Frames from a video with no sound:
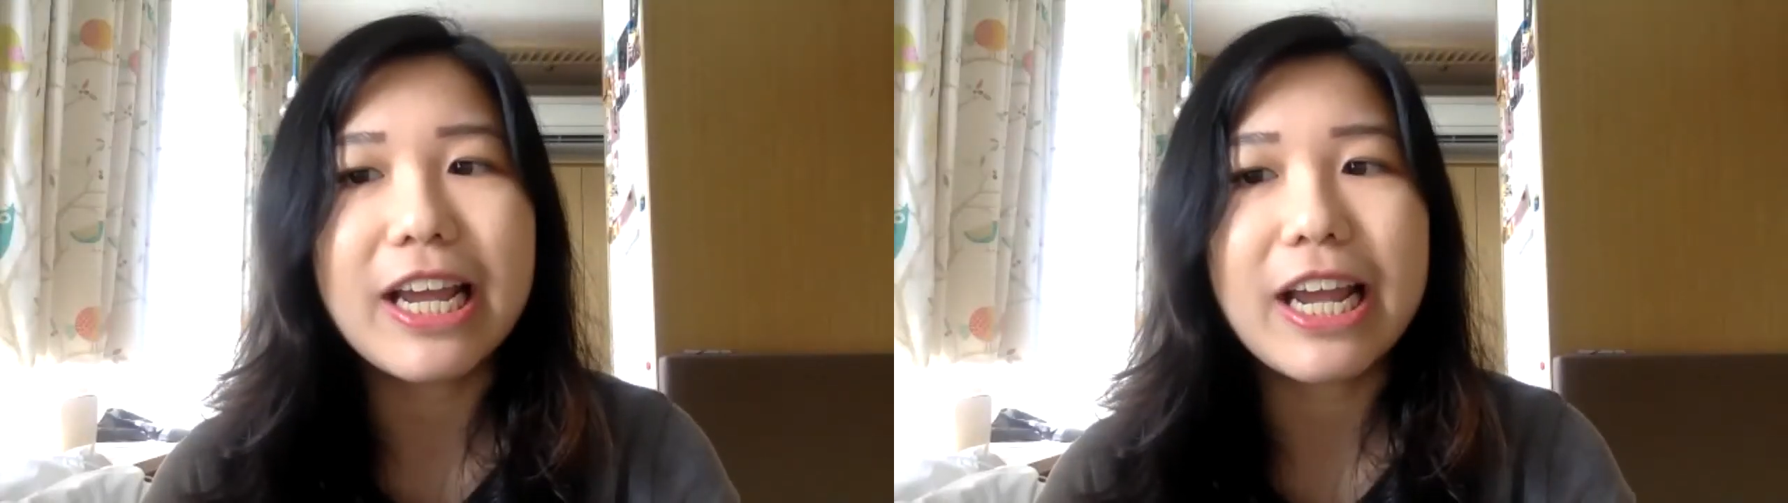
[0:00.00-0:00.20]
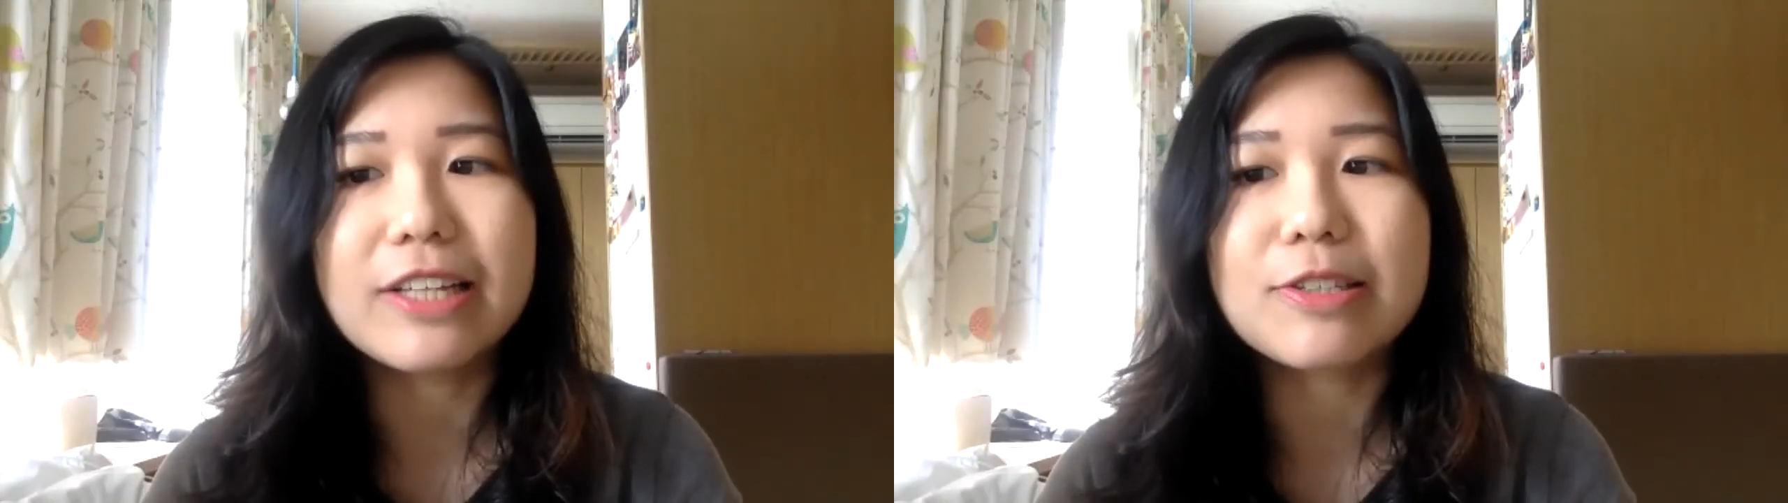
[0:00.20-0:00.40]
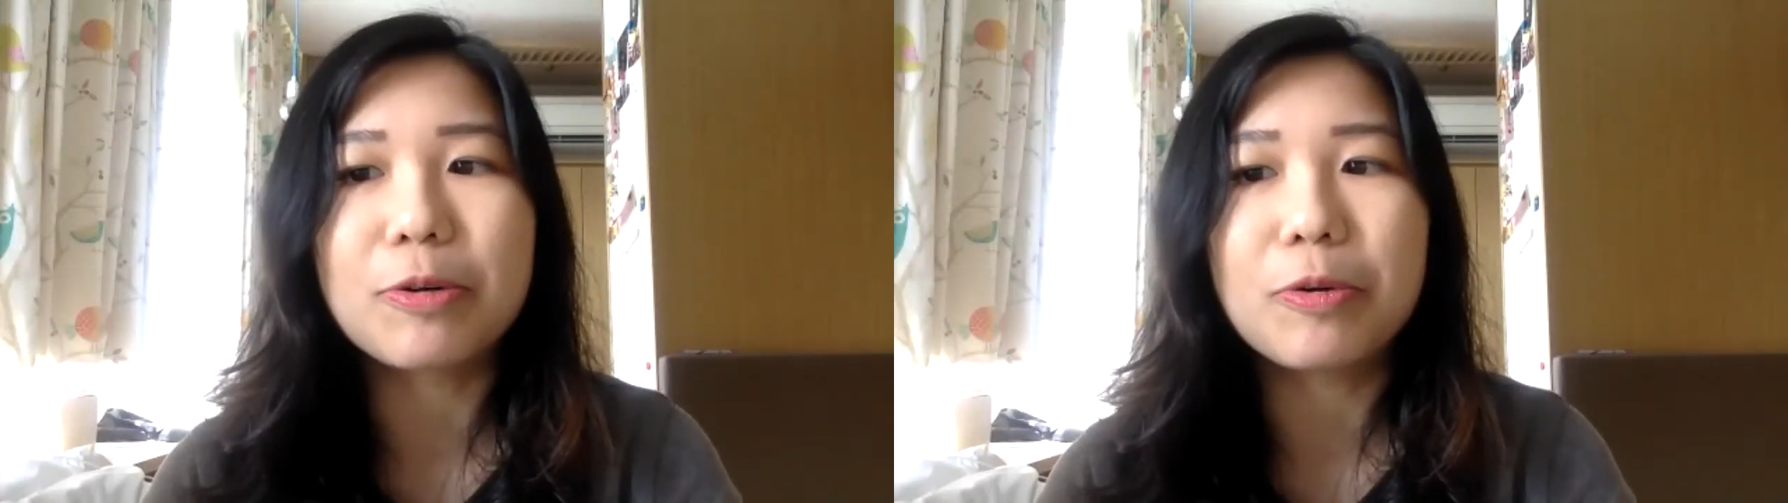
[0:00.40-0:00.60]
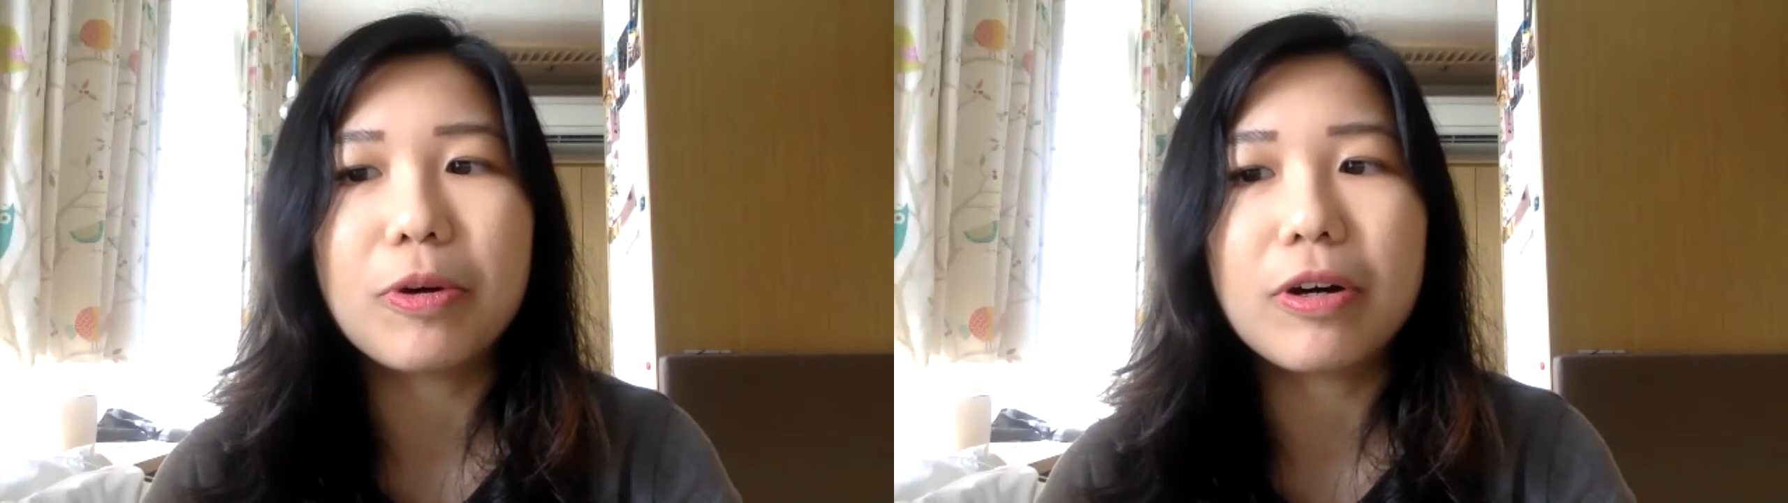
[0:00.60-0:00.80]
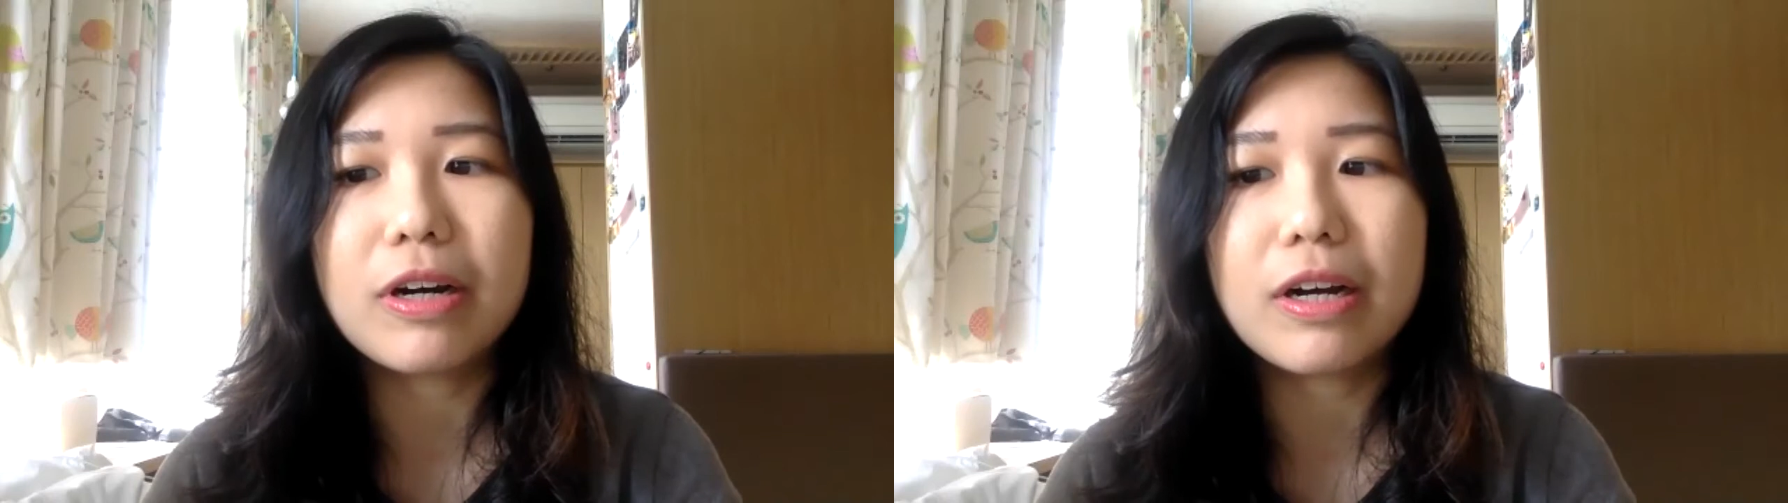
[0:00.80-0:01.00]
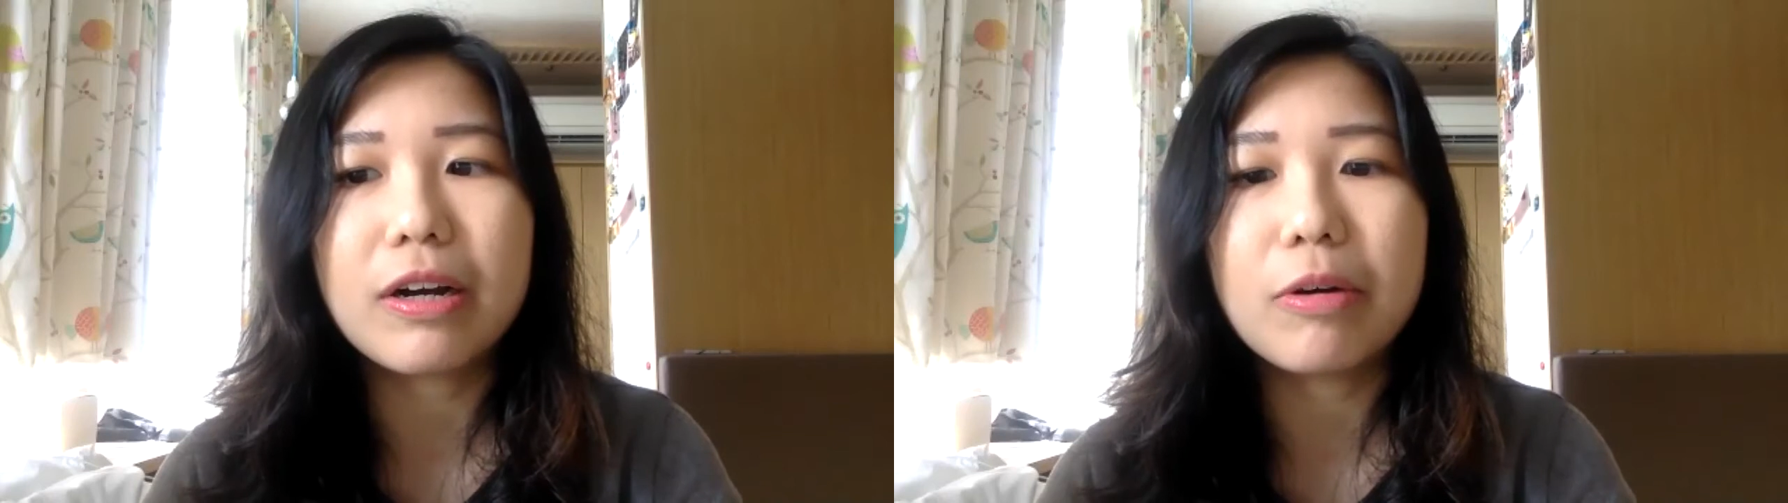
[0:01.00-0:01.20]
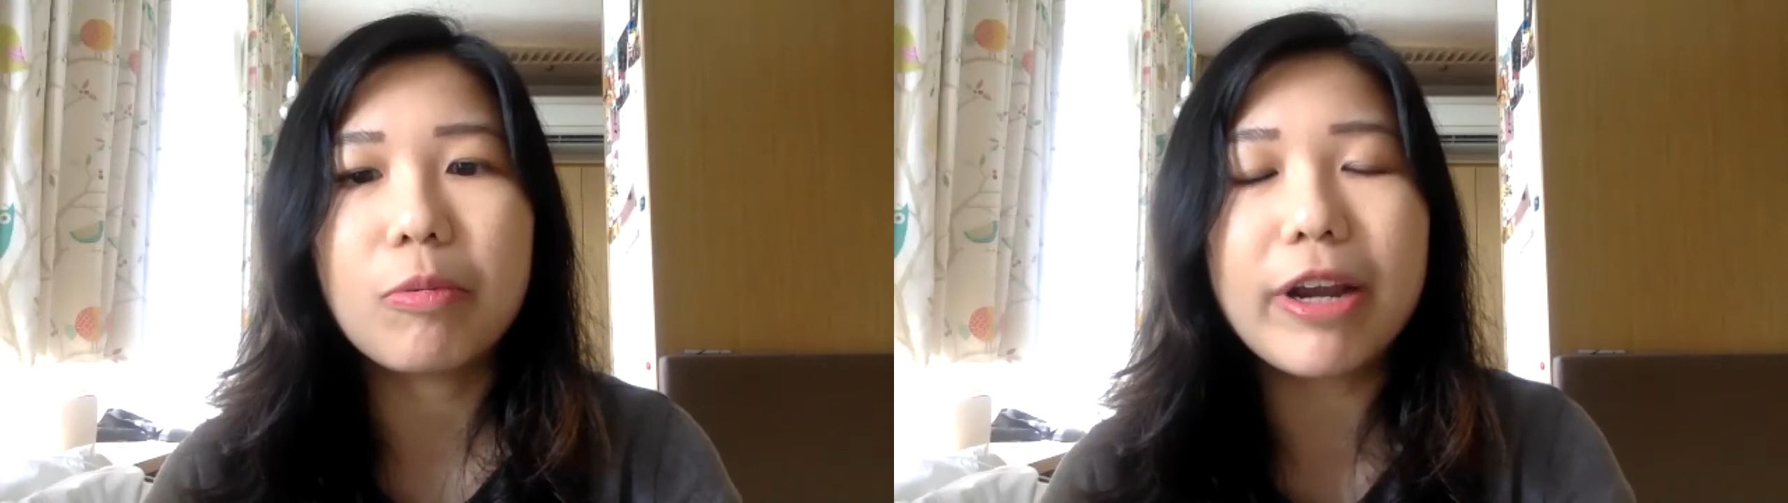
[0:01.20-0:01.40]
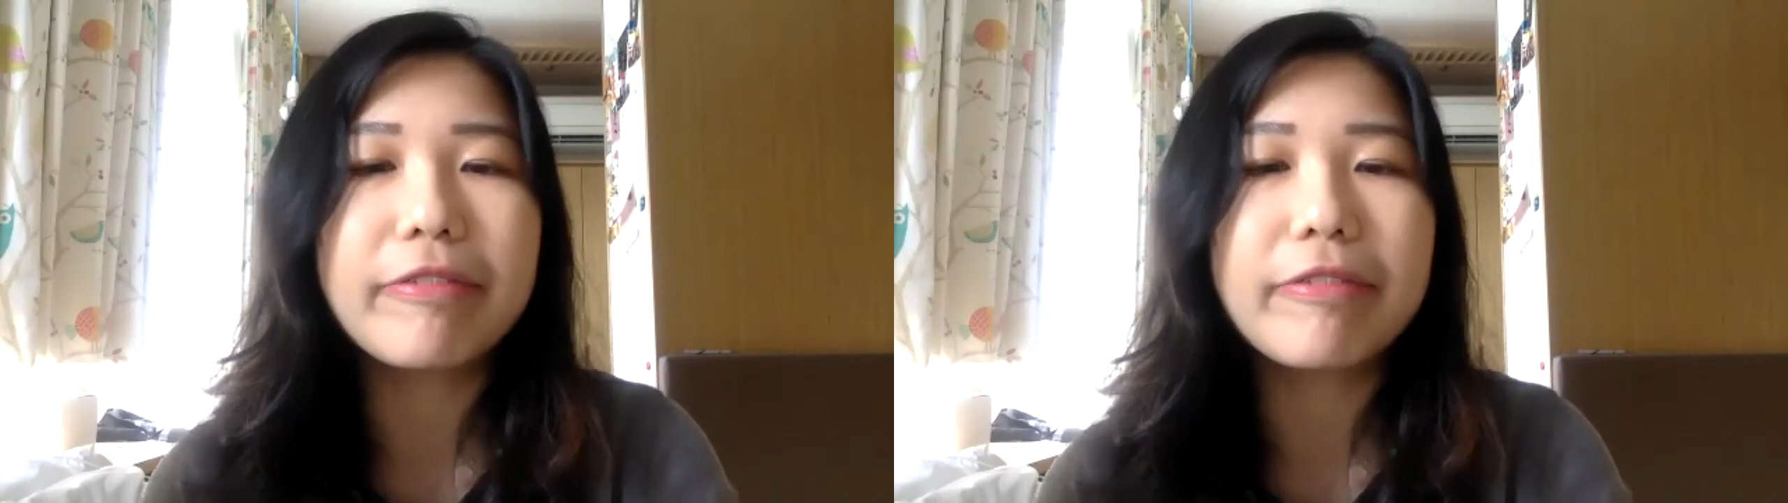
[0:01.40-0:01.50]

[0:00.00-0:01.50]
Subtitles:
And so what